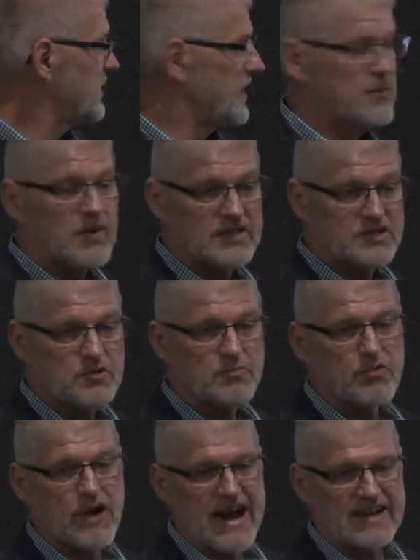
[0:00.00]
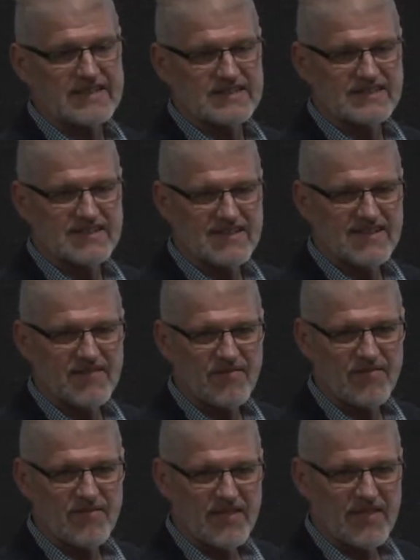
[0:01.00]
and what you practice.
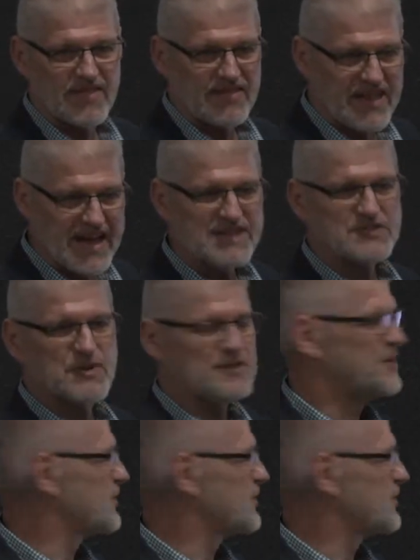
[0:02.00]
That is what your